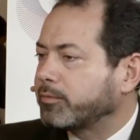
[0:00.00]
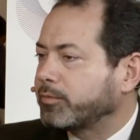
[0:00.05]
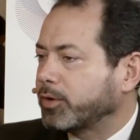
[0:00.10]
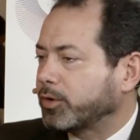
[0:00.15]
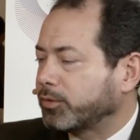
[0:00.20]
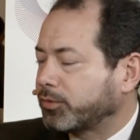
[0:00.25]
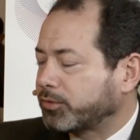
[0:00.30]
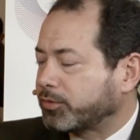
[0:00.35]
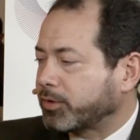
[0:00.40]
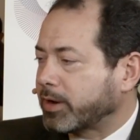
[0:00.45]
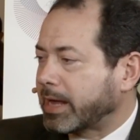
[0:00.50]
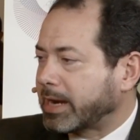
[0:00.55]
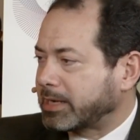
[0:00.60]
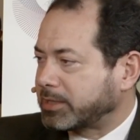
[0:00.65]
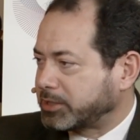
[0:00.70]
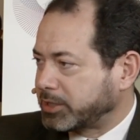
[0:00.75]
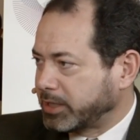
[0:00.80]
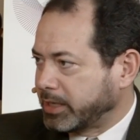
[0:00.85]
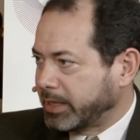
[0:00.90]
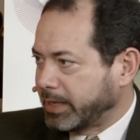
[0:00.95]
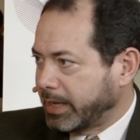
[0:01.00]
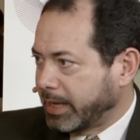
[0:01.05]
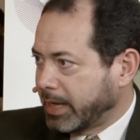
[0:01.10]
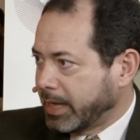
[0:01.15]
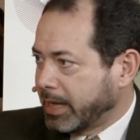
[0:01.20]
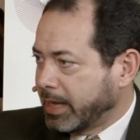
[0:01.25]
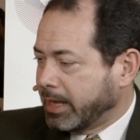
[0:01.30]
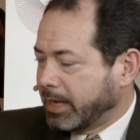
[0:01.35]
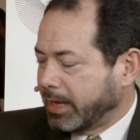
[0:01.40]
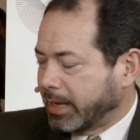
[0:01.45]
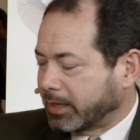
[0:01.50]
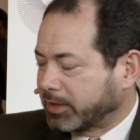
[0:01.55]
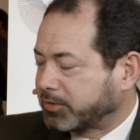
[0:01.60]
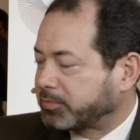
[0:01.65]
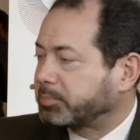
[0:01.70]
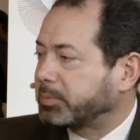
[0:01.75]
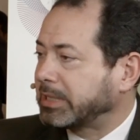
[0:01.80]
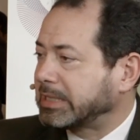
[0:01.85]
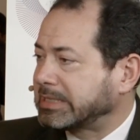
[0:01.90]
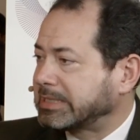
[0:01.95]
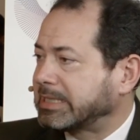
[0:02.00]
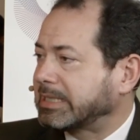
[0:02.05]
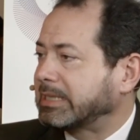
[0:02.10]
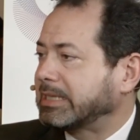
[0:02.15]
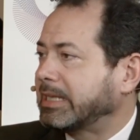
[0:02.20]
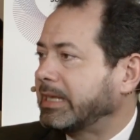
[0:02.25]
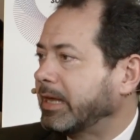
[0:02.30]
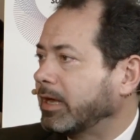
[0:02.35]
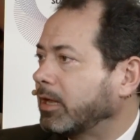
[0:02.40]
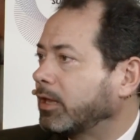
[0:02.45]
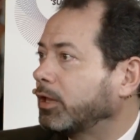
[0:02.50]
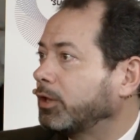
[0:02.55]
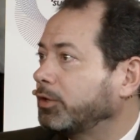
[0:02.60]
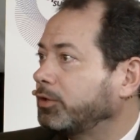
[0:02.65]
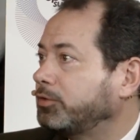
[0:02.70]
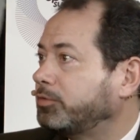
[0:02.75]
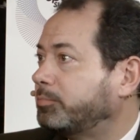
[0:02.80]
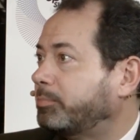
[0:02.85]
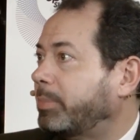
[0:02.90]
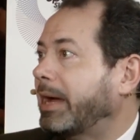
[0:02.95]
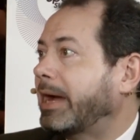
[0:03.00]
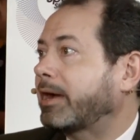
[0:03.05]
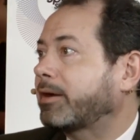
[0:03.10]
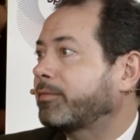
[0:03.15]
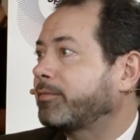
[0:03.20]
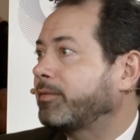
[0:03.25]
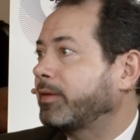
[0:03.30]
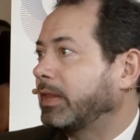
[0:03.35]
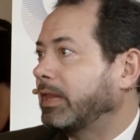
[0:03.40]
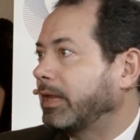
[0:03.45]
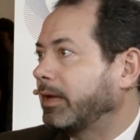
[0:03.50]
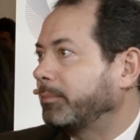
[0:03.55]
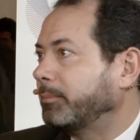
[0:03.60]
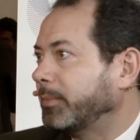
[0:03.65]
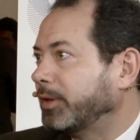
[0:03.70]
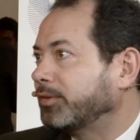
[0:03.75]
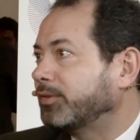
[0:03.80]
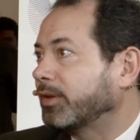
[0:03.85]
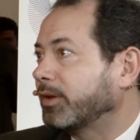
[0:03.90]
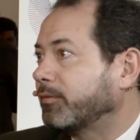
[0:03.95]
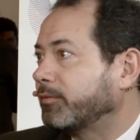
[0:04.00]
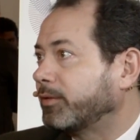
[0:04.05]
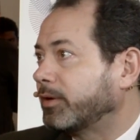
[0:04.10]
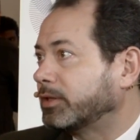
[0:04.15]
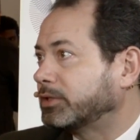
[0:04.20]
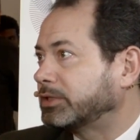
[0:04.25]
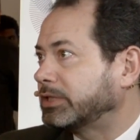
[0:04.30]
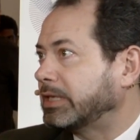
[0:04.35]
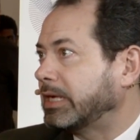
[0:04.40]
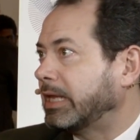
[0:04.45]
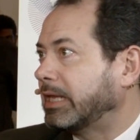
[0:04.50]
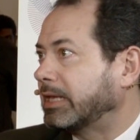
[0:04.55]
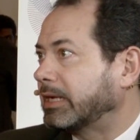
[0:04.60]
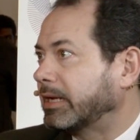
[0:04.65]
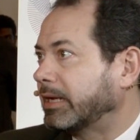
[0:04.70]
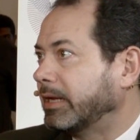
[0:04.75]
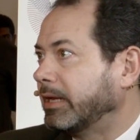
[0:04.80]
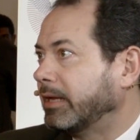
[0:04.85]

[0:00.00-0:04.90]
of your strategy explicitly includes backfilling missing functionality.